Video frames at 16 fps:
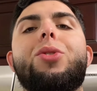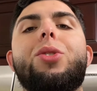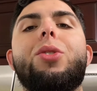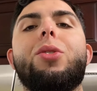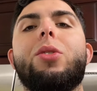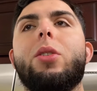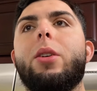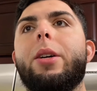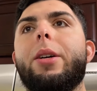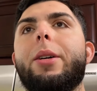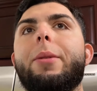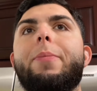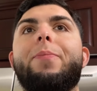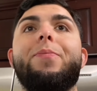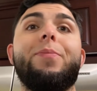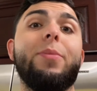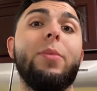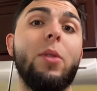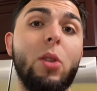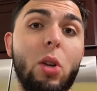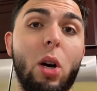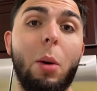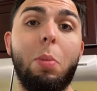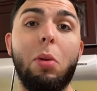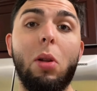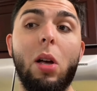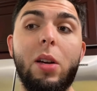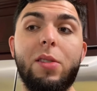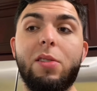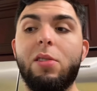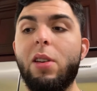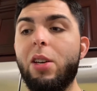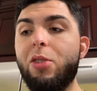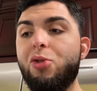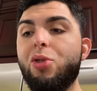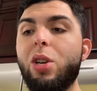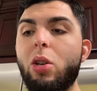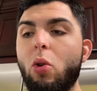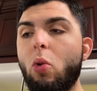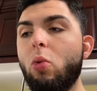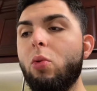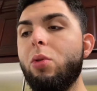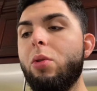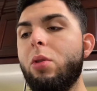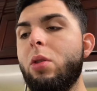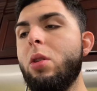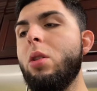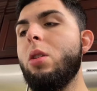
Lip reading: is a plus as you get older.